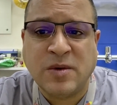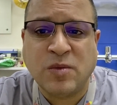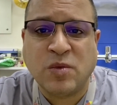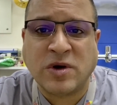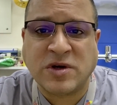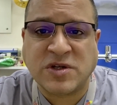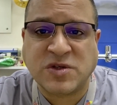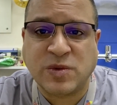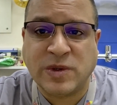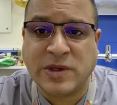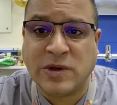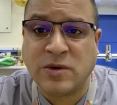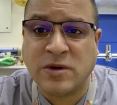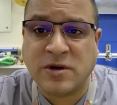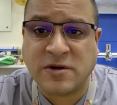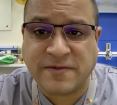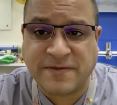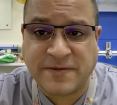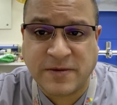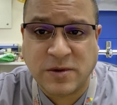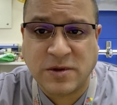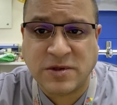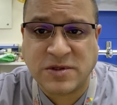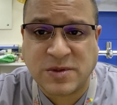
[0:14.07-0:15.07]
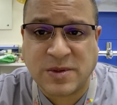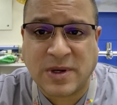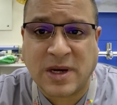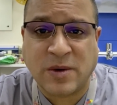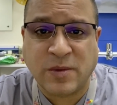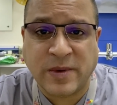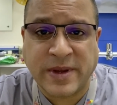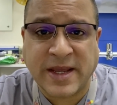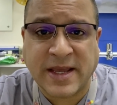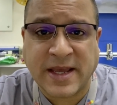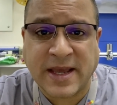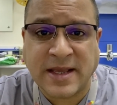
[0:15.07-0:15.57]
Whilst we all look forward to our
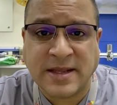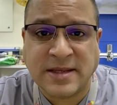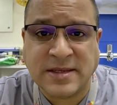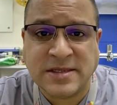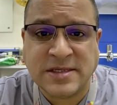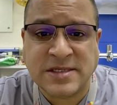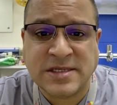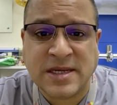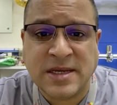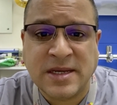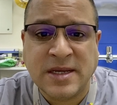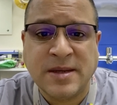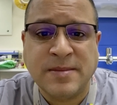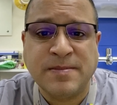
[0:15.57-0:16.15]
weekends,